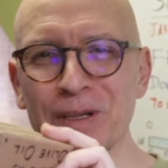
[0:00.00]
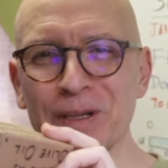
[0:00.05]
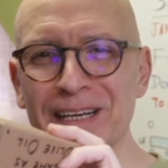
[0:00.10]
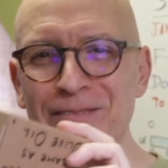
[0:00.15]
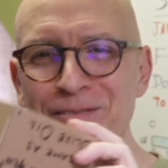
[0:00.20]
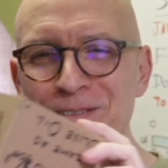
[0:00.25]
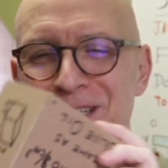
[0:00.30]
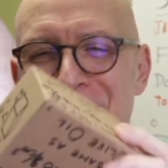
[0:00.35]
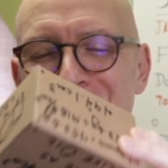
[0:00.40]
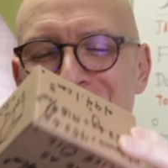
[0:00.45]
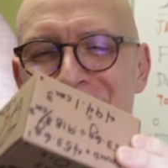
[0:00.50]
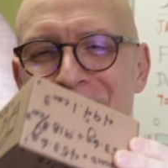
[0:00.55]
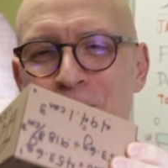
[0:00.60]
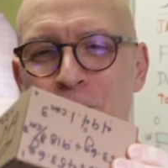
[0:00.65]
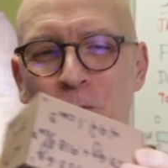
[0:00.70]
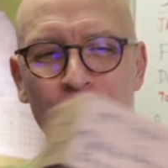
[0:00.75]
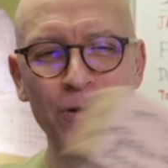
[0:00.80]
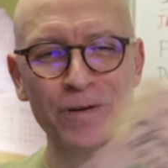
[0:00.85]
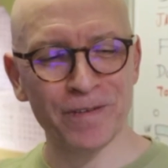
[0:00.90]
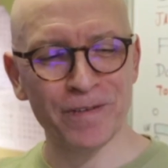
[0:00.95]
I was able to
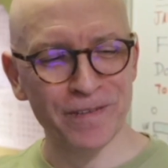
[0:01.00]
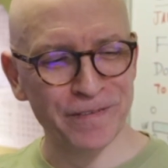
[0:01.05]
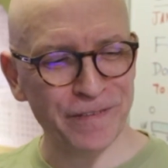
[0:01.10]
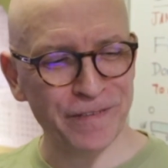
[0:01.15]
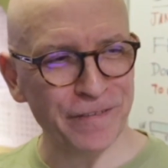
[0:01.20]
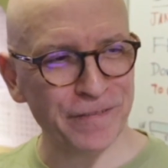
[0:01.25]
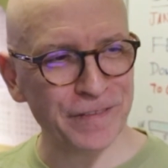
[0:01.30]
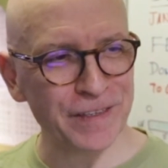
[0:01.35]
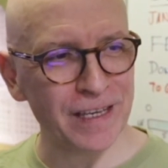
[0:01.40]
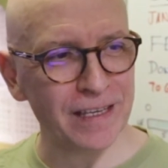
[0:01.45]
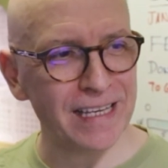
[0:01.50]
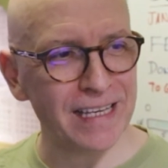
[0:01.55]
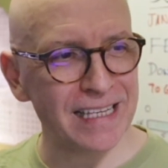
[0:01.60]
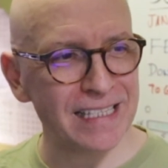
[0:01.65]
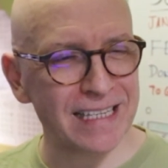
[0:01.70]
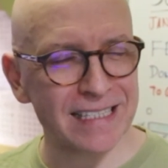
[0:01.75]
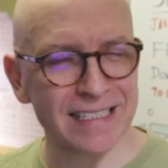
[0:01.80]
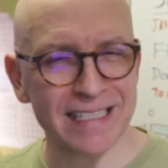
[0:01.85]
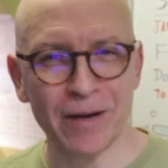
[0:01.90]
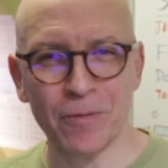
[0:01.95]
order 50 of these
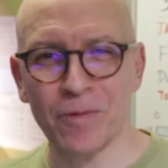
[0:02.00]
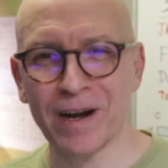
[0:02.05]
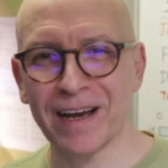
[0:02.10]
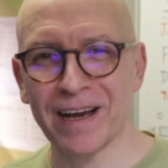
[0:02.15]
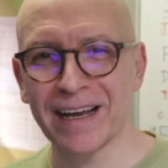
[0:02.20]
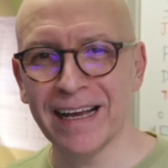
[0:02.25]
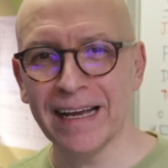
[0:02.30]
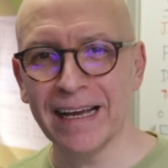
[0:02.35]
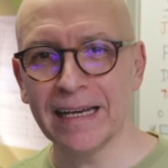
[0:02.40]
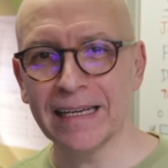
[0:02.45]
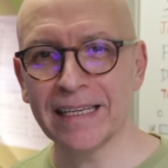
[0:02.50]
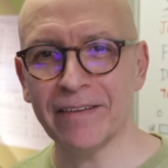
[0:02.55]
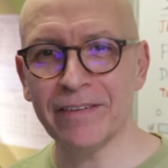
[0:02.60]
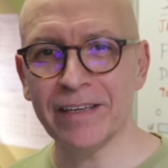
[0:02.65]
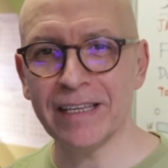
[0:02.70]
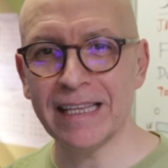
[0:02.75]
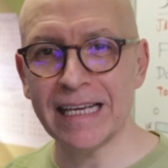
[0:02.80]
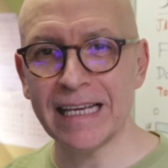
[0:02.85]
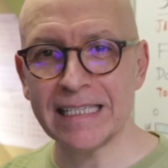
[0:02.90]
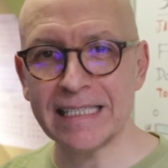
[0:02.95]
because I want to give
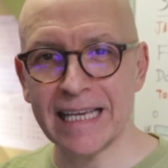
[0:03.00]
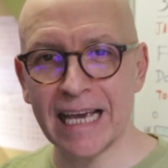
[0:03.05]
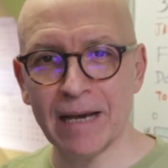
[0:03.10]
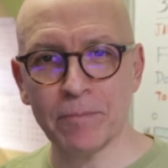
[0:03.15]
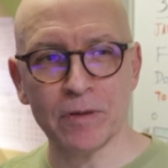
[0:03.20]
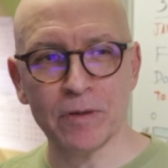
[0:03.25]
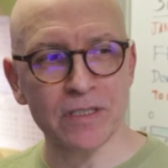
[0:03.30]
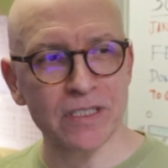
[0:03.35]
you the example.